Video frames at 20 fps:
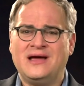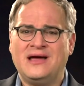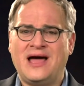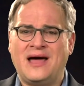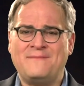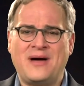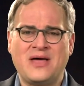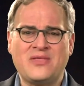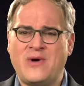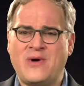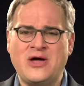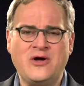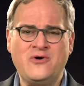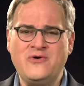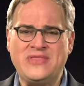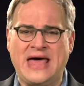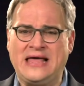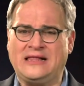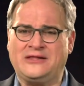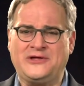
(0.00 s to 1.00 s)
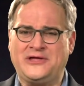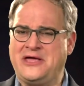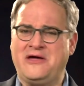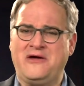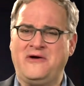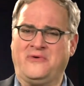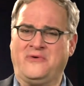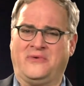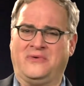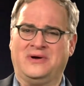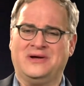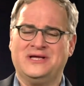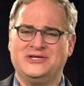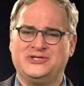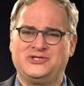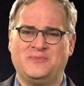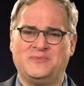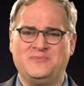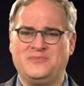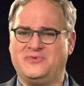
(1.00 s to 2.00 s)
And by the way, who the hell are you?
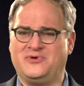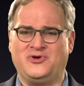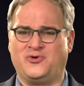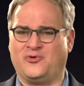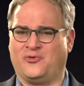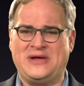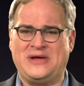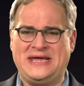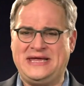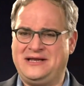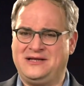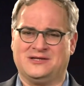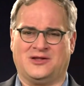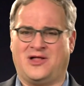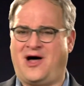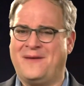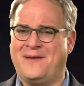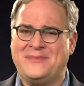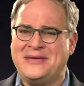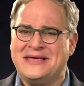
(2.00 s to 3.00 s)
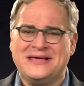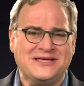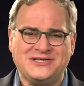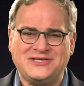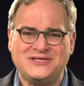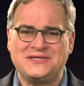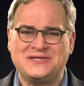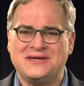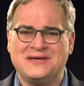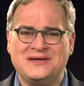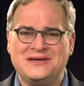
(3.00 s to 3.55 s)
Some green lobbyist?